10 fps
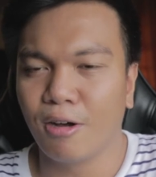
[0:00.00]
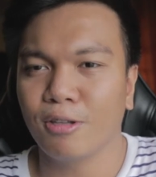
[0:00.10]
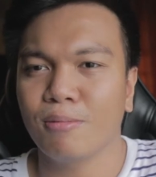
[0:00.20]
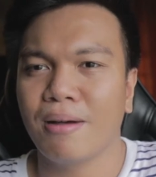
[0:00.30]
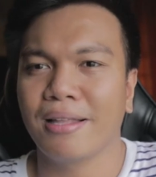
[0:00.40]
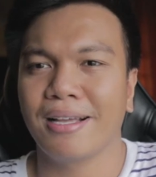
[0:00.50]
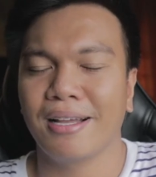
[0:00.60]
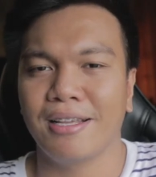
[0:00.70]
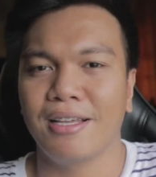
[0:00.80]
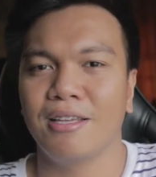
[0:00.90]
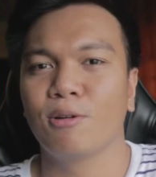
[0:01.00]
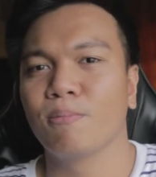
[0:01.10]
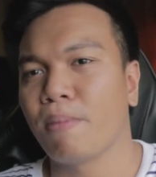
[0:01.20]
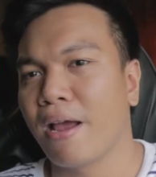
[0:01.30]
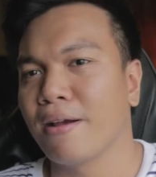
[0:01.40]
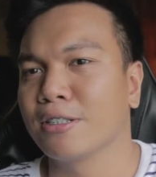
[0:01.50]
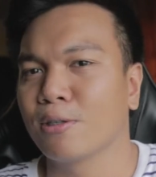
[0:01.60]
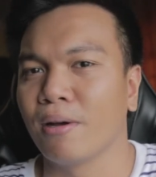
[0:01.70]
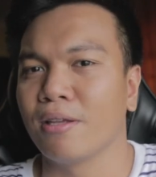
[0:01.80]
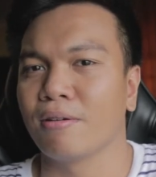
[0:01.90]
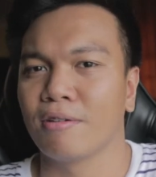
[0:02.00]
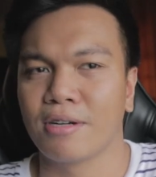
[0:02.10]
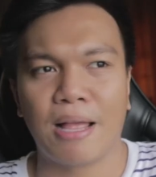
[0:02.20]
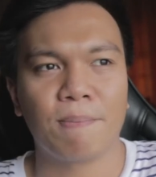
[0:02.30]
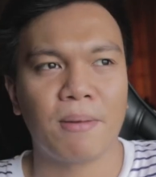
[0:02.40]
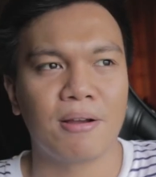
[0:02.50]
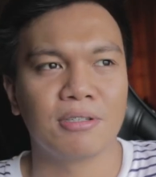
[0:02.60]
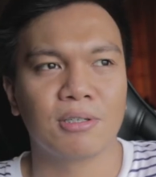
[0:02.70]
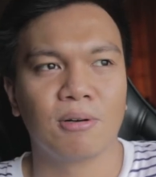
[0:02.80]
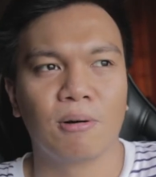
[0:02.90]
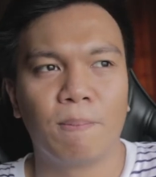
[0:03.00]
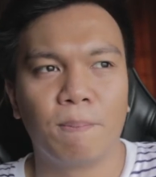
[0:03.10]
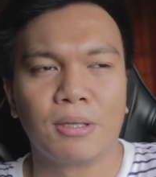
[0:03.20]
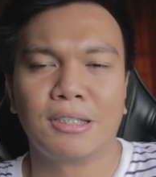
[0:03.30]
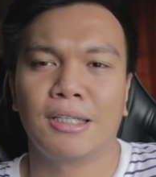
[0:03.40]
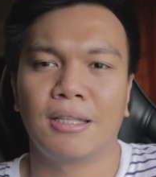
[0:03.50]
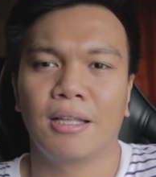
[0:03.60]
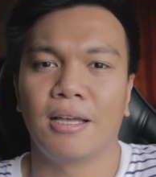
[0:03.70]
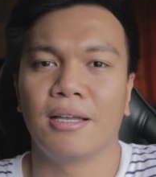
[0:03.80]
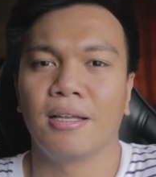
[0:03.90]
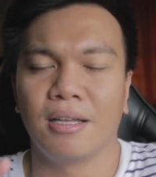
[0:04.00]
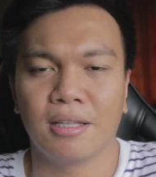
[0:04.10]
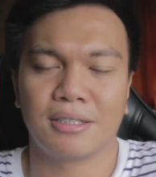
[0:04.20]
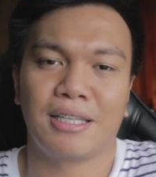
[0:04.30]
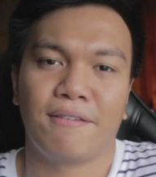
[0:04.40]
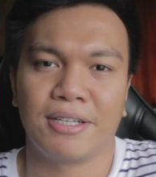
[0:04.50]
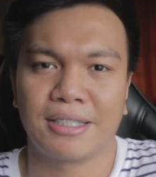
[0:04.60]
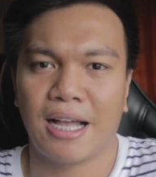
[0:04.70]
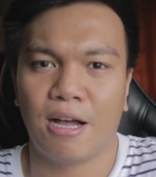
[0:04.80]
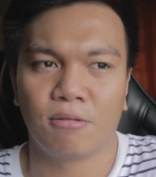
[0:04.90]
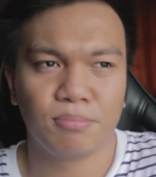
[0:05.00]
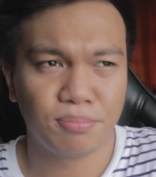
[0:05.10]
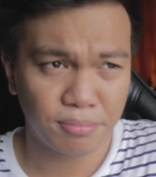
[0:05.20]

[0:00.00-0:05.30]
automatically, yung parents ko and yung grandparents ko puts it in our savings account.